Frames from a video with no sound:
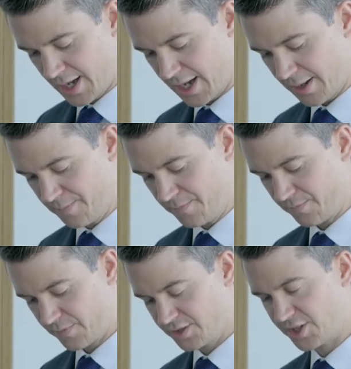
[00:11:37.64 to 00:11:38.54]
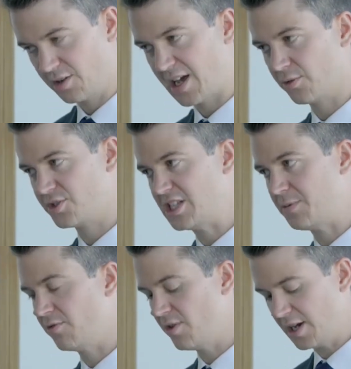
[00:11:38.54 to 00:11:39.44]
And so landlords need to
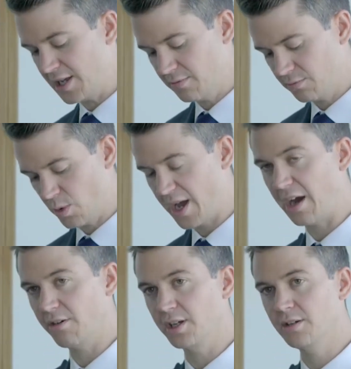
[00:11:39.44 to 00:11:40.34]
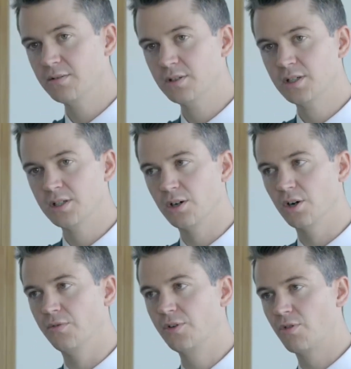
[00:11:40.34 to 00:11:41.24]
be really wary
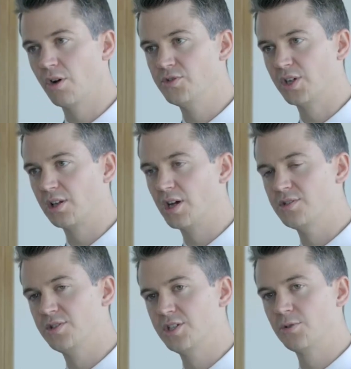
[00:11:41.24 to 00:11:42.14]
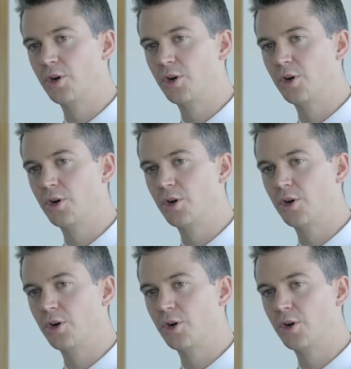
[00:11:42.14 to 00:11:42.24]
of granting licenses